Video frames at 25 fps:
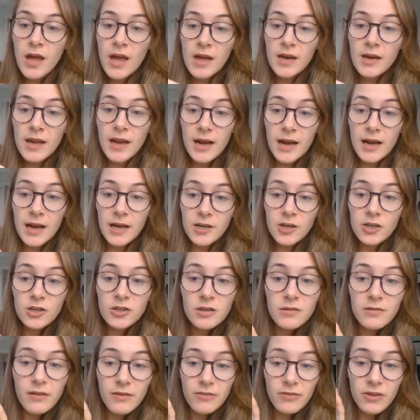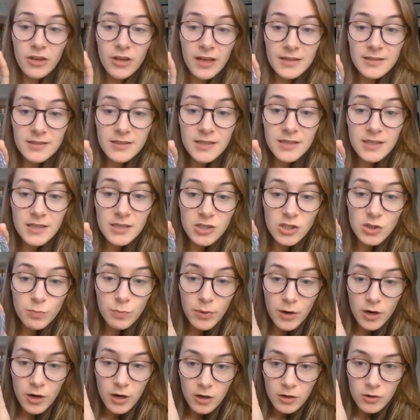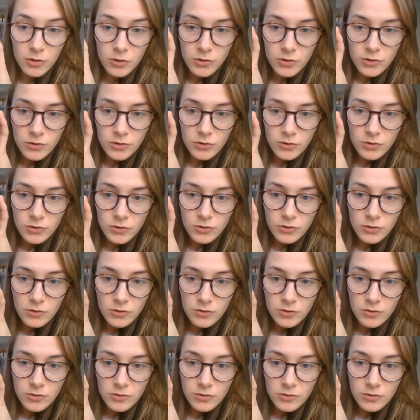Then I don't know if you can see the sparkles,